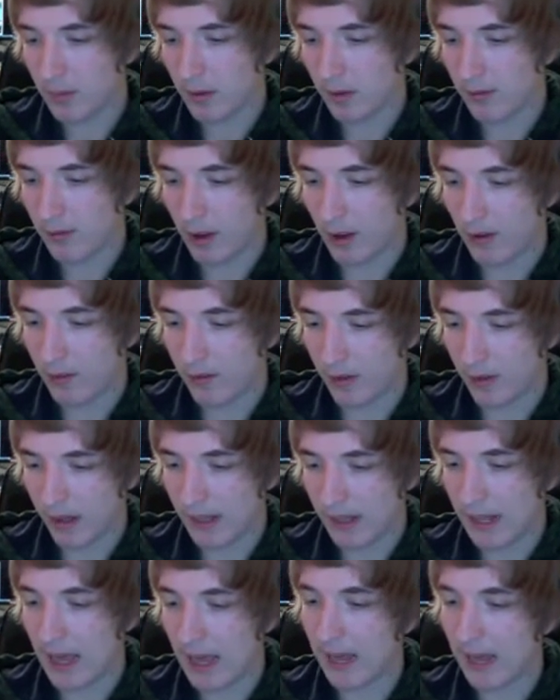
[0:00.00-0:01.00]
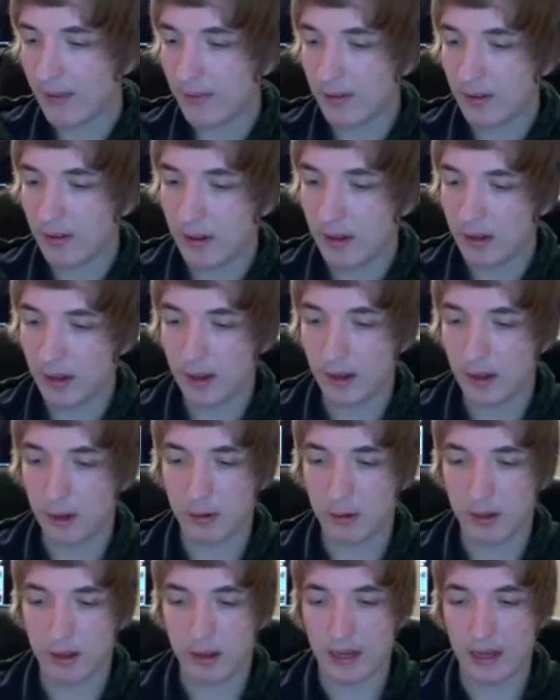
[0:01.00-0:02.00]
Stuff like that,
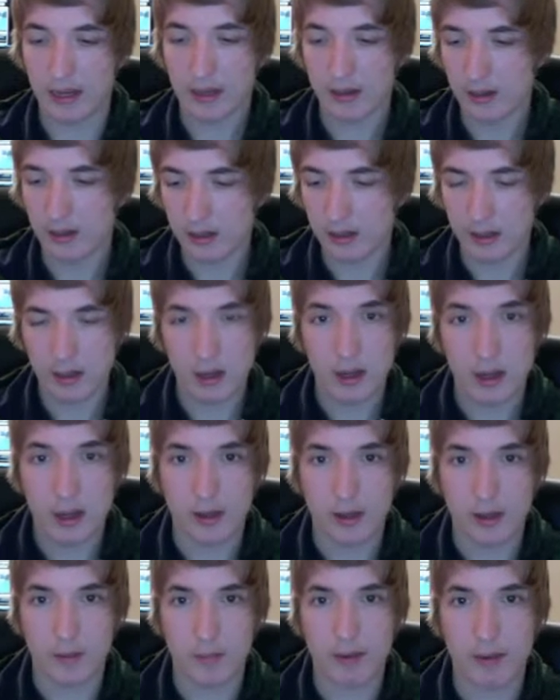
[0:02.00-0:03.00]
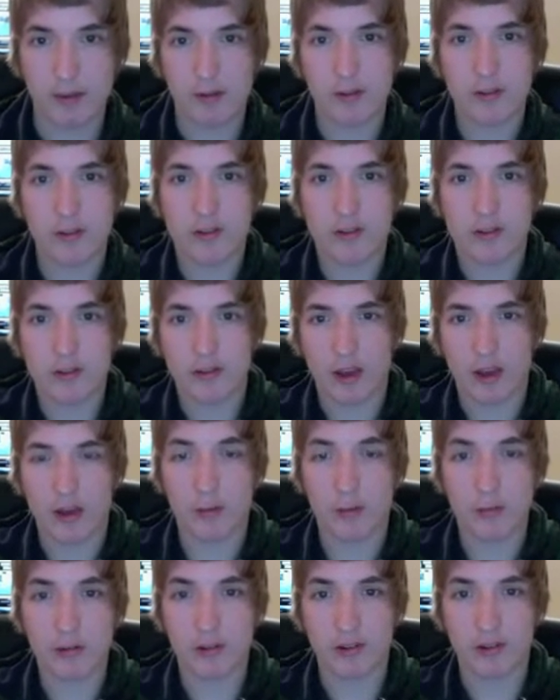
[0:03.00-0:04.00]
and like the mirrors,
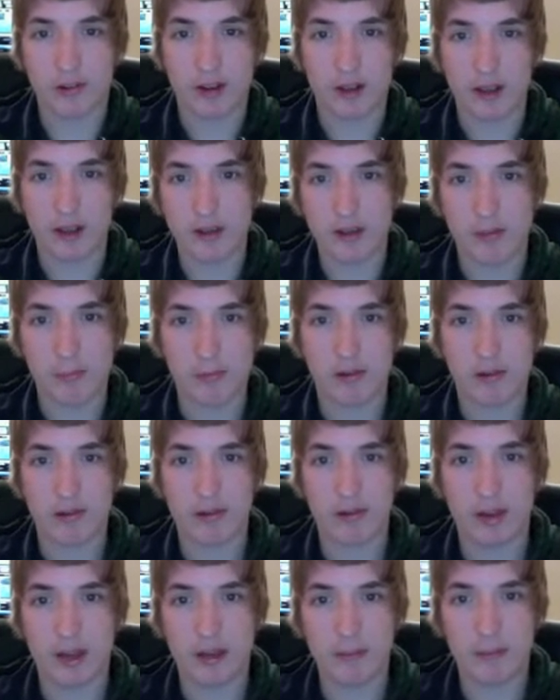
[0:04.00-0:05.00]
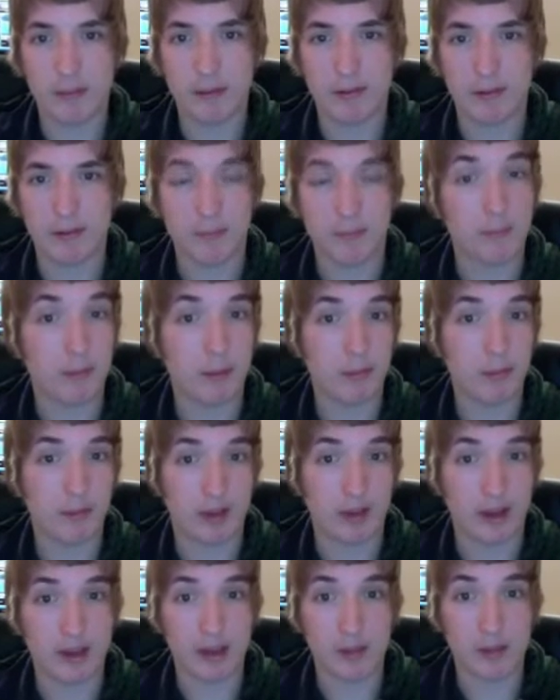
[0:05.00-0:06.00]
Shadow Imprisoning and Light Imprisoning, people
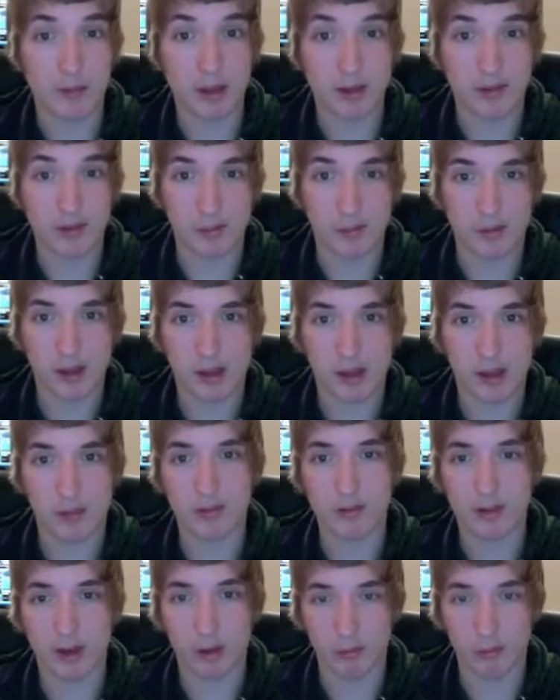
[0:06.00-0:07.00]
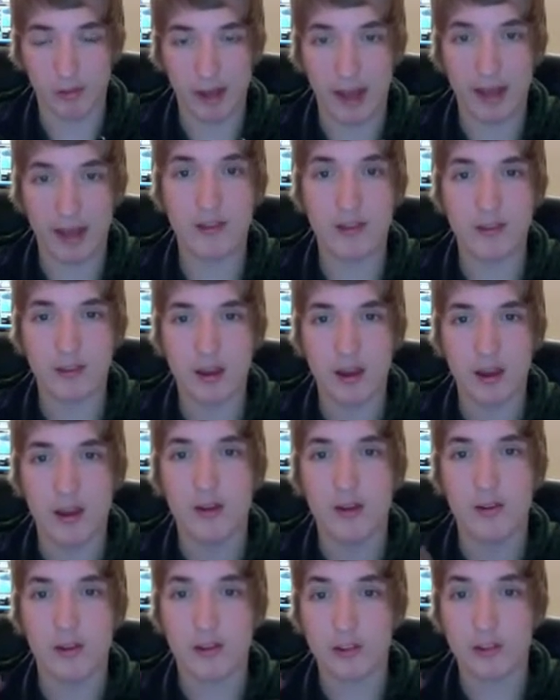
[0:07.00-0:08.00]
side them in sometimes, that is
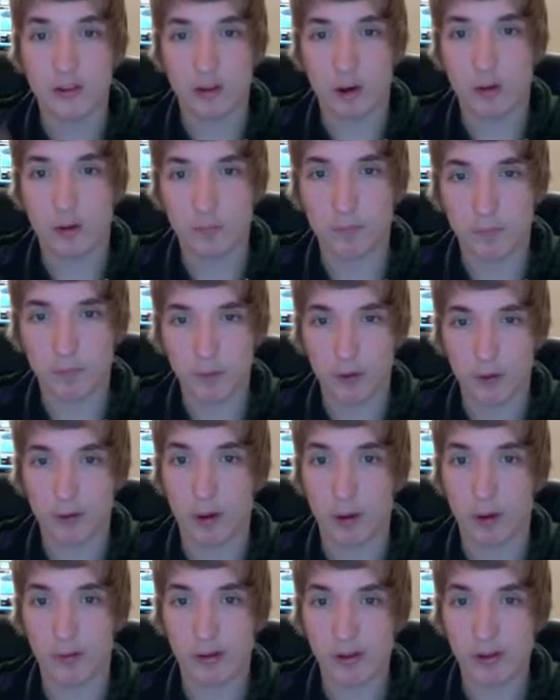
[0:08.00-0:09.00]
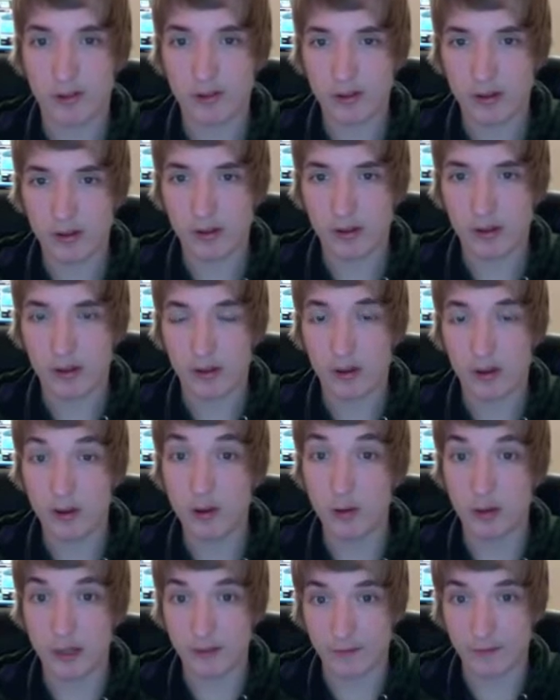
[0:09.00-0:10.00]
to stop your opponent
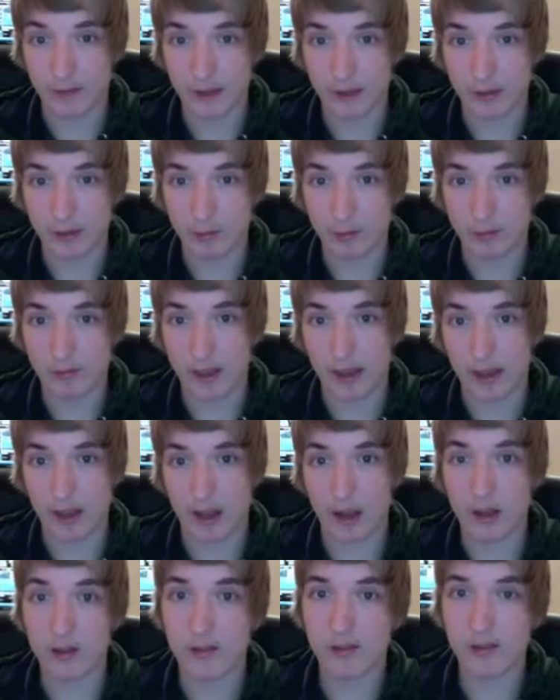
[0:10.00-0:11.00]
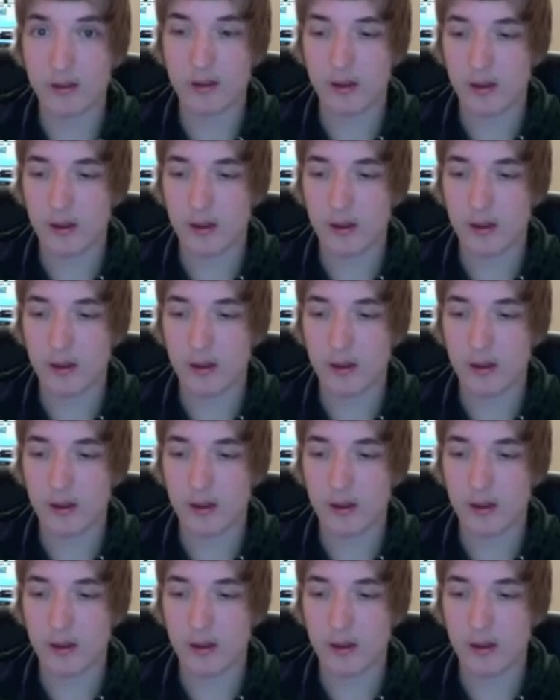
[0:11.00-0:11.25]
doing things with their cards.